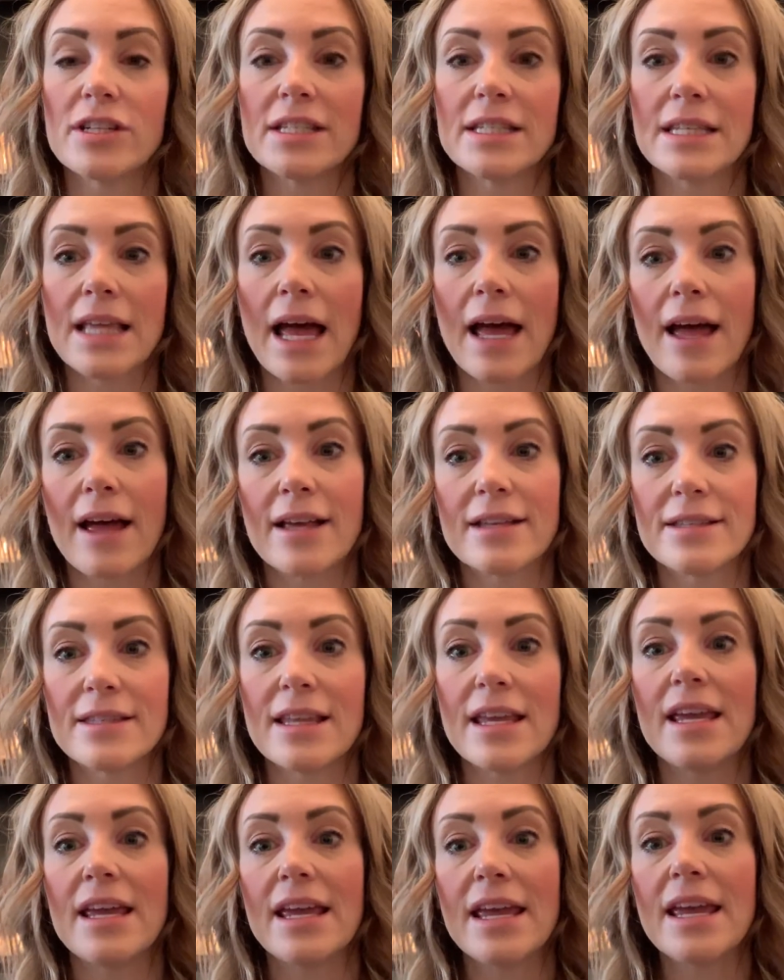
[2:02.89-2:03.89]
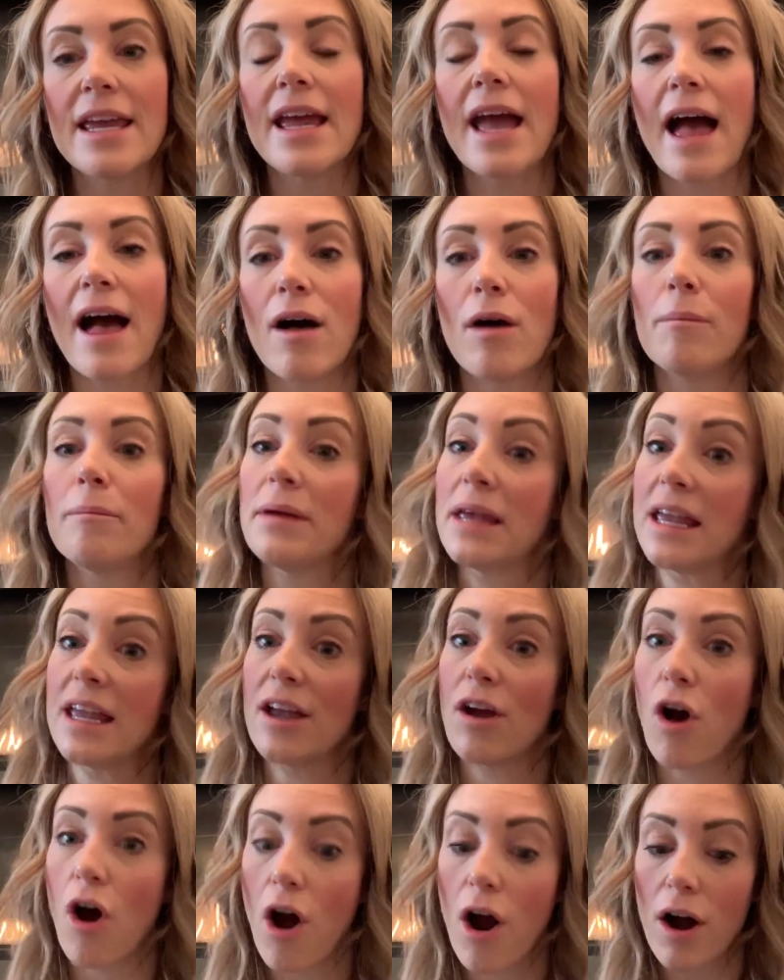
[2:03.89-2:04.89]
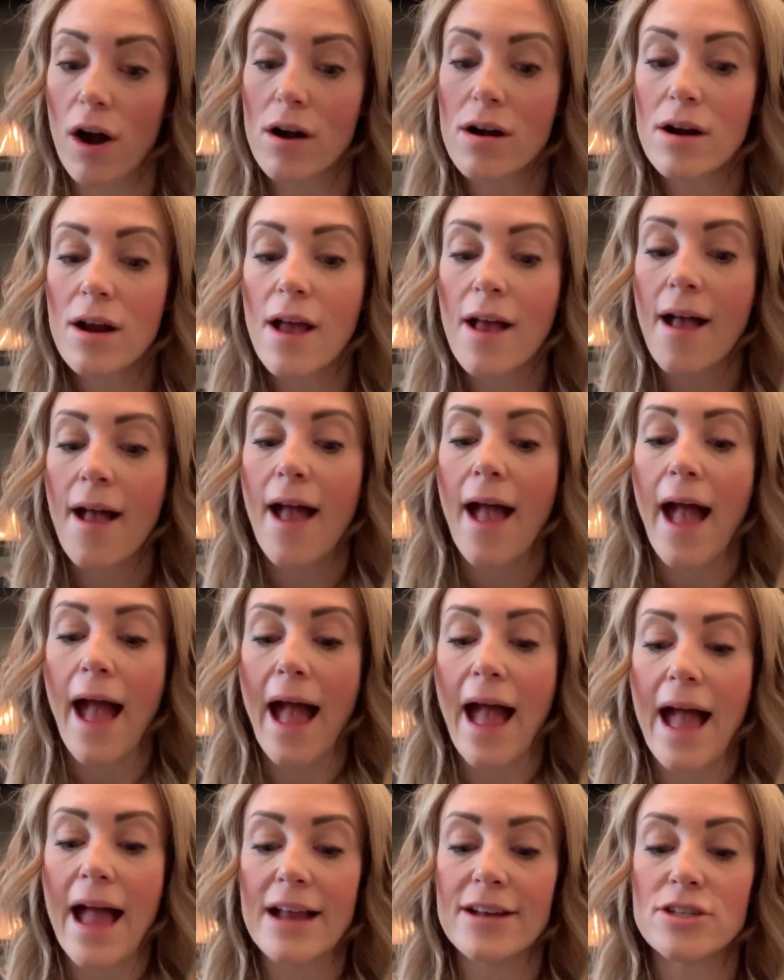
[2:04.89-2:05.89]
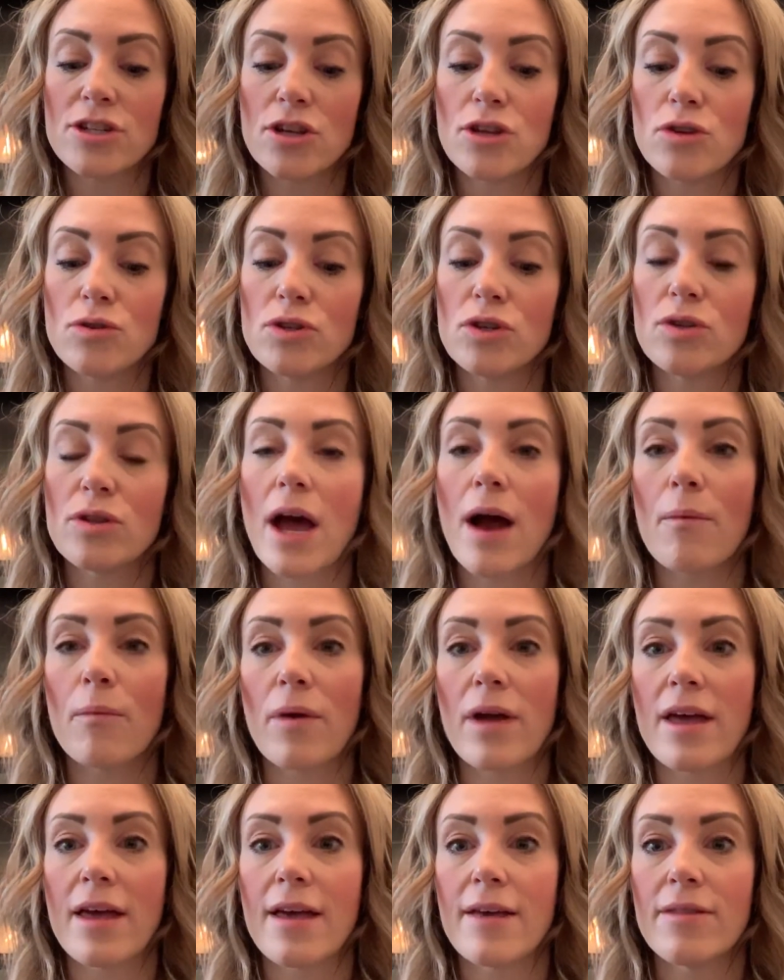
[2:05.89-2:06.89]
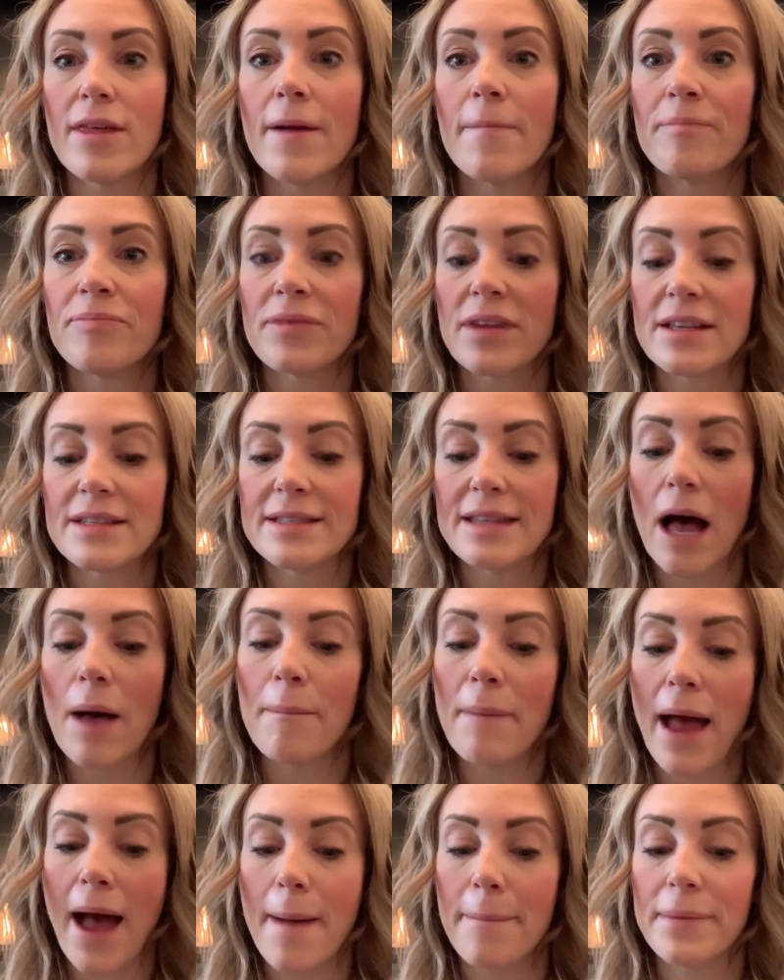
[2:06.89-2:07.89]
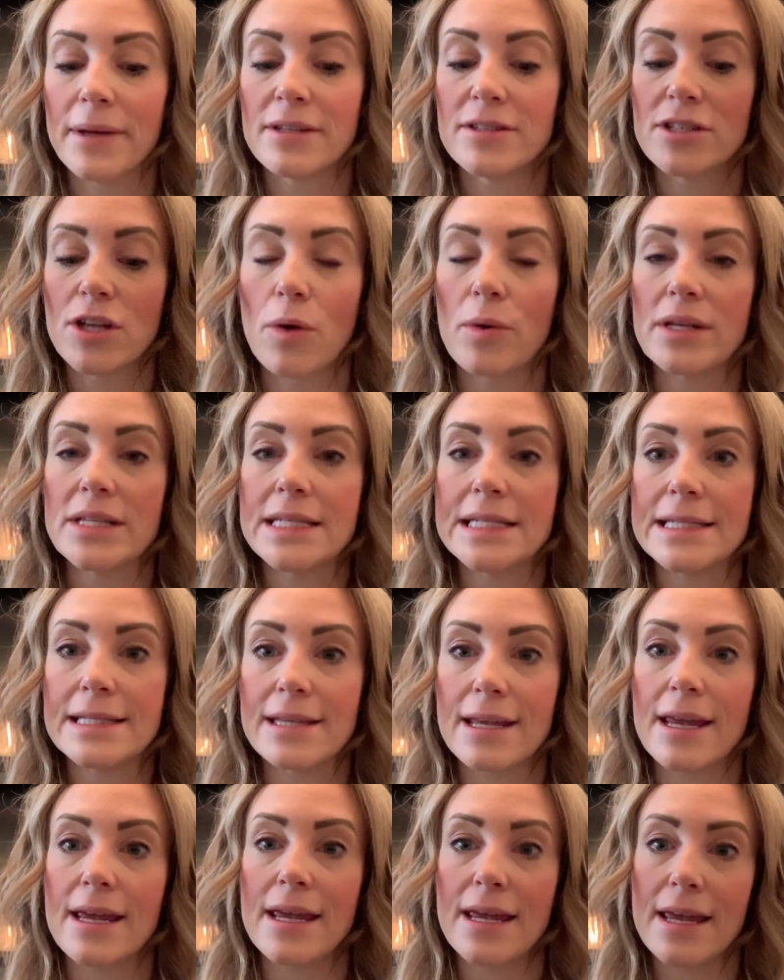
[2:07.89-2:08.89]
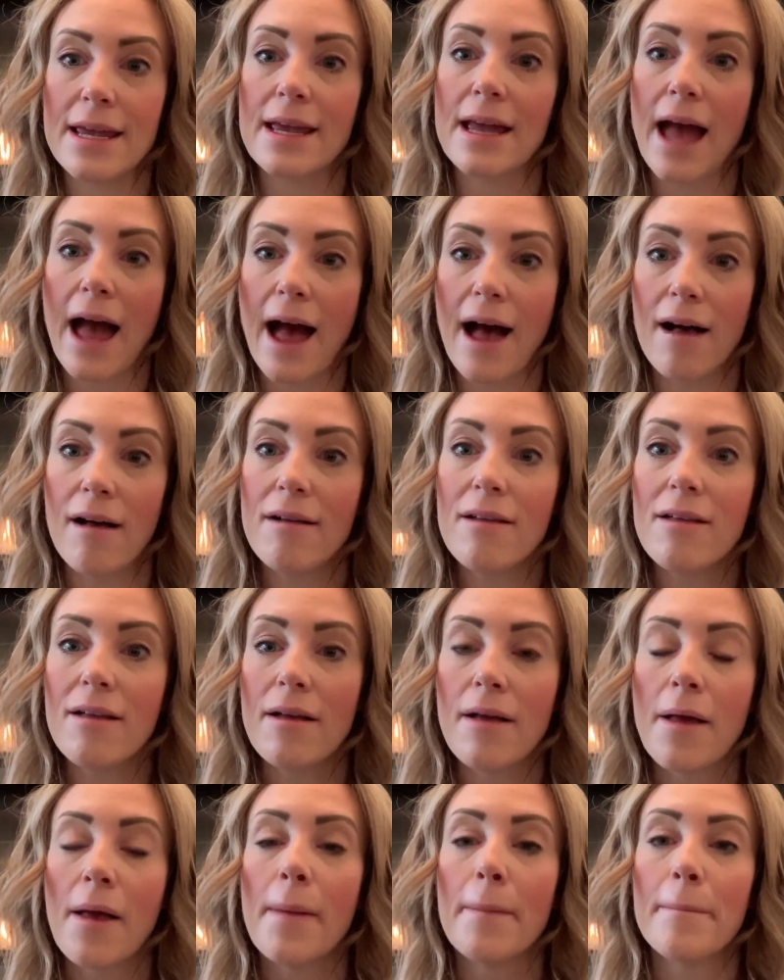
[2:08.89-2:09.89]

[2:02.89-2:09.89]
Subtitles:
to as the ELPR. And you do that with CELPIP. So it's CELPIP,